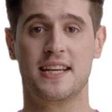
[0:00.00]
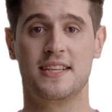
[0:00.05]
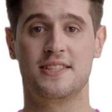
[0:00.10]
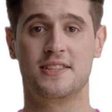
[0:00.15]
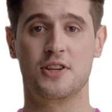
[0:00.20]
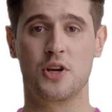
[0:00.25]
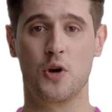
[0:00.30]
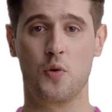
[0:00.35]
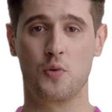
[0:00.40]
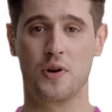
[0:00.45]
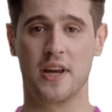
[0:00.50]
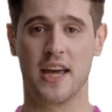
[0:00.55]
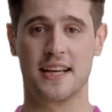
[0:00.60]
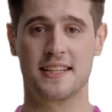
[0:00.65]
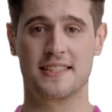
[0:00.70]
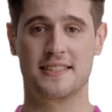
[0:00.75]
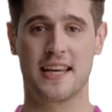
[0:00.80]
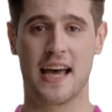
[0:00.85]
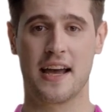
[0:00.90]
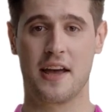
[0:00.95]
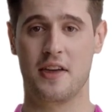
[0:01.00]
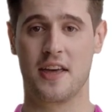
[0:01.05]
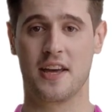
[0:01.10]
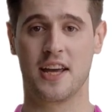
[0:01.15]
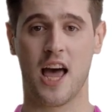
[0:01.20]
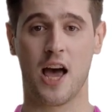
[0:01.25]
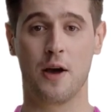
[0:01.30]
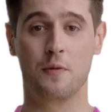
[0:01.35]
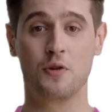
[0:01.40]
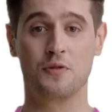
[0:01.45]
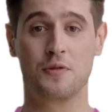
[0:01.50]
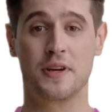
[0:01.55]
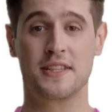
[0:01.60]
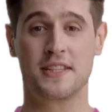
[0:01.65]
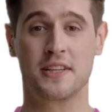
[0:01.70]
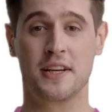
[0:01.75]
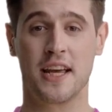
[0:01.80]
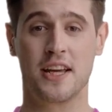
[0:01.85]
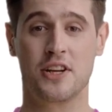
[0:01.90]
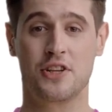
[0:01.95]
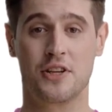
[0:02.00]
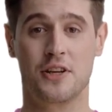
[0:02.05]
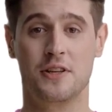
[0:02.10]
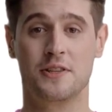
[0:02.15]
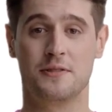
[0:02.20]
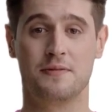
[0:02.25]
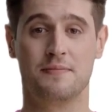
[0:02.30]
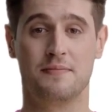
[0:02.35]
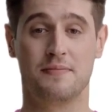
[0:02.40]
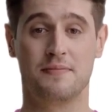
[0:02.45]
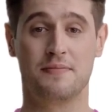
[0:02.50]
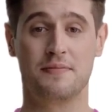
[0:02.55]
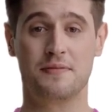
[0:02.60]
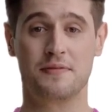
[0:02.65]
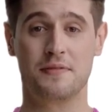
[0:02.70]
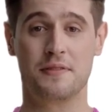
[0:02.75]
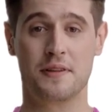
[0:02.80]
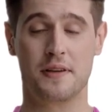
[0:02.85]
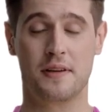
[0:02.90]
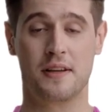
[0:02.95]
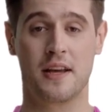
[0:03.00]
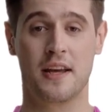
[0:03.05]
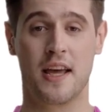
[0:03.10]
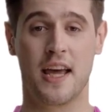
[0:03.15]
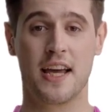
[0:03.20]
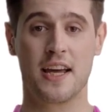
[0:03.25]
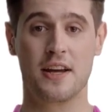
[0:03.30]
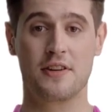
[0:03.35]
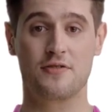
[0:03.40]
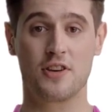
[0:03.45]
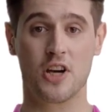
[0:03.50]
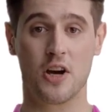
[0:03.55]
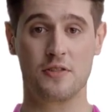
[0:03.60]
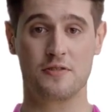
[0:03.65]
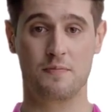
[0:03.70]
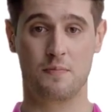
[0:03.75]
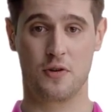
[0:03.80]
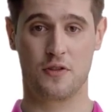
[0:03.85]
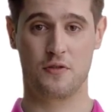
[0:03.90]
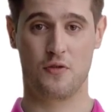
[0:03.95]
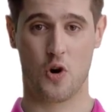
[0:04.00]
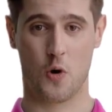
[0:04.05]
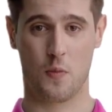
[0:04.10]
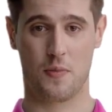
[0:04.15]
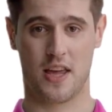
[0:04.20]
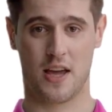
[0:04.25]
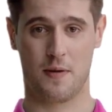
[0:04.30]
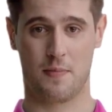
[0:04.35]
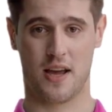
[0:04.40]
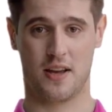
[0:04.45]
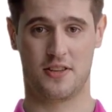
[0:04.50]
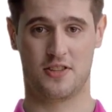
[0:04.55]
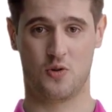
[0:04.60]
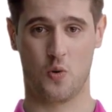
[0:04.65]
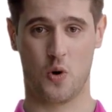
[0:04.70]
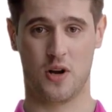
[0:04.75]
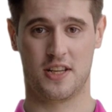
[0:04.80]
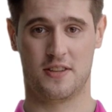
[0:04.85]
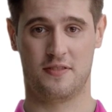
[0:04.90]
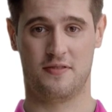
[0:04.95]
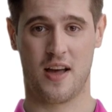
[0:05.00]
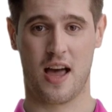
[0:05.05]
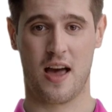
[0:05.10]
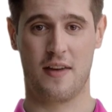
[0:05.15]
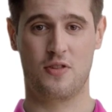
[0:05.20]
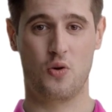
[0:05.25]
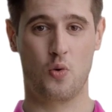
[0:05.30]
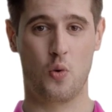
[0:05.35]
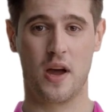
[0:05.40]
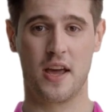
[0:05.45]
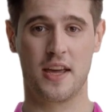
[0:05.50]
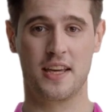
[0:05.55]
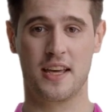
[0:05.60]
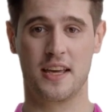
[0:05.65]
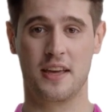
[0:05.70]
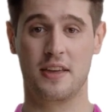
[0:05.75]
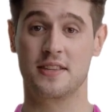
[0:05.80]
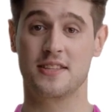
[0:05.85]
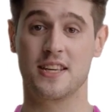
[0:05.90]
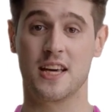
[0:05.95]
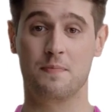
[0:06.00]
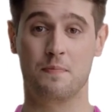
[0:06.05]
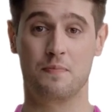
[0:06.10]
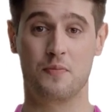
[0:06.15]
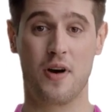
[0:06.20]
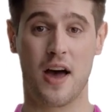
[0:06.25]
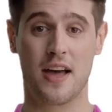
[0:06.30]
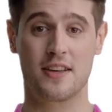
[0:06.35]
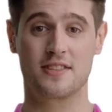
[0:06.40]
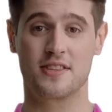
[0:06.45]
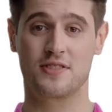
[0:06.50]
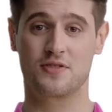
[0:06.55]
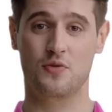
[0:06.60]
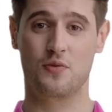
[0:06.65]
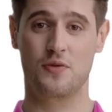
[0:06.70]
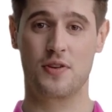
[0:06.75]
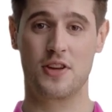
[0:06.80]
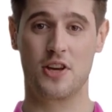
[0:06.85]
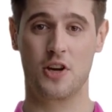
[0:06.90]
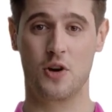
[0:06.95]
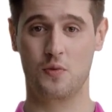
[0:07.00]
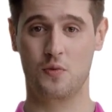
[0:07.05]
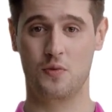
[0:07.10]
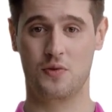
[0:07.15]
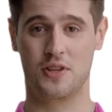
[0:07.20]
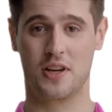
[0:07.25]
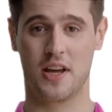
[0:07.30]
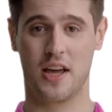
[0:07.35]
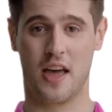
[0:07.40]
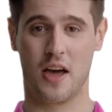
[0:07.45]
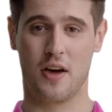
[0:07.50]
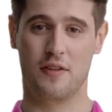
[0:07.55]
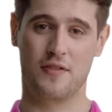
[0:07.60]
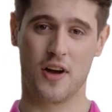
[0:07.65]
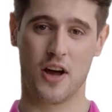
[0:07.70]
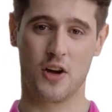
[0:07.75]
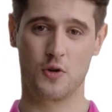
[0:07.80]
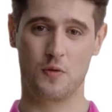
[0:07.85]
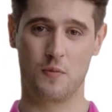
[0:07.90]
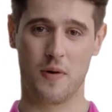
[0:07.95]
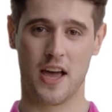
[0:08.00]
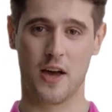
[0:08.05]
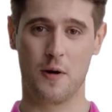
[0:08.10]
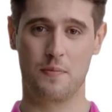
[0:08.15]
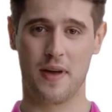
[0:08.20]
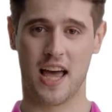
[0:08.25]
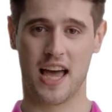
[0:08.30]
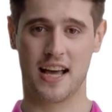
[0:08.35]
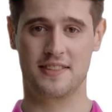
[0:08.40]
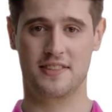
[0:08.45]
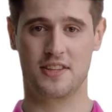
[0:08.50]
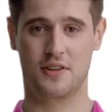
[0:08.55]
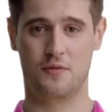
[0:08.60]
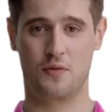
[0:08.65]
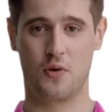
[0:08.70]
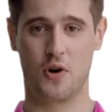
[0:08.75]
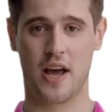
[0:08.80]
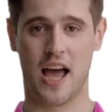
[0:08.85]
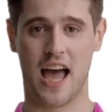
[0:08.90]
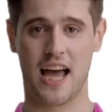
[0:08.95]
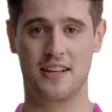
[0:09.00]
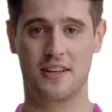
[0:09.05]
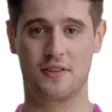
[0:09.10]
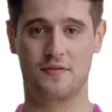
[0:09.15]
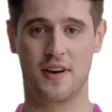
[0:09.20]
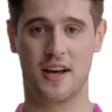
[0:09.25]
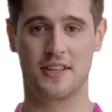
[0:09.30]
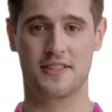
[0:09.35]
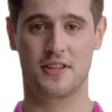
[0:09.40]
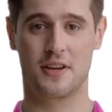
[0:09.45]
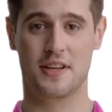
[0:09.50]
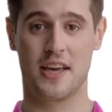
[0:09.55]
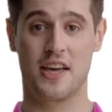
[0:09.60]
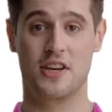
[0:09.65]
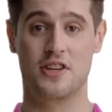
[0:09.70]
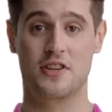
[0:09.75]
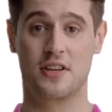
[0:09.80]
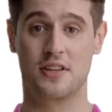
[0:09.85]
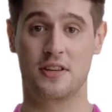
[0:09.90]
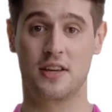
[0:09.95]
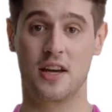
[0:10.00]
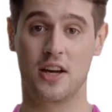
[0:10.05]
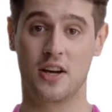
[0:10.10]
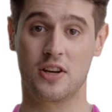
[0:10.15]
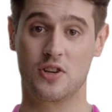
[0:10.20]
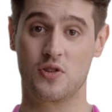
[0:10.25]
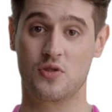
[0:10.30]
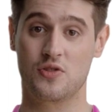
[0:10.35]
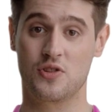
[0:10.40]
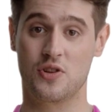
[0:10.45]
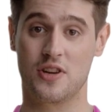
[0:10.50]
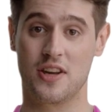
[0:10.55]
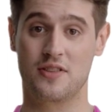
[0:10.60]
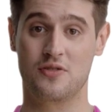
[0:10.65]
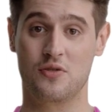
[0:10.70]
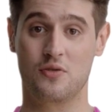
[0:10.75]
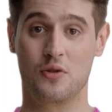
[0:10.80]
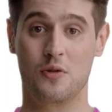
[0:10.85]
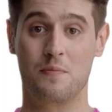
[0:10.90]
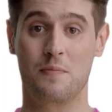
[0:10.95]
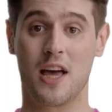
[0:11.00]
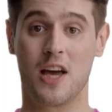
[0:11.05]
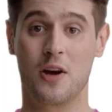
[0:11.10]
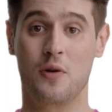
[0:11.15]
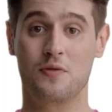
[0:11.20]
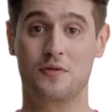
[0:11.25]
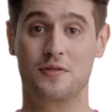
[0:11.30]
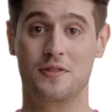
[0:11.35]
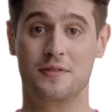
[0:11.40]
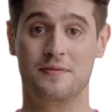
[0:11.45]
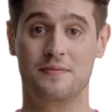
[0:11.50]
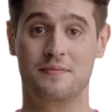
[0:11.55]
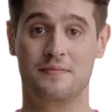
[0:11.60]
is known as cyclic hyperventilation. It involves performing about 25 quick, deep breaths through the nose, followed by a passive or active exhalation, usually through the mouth.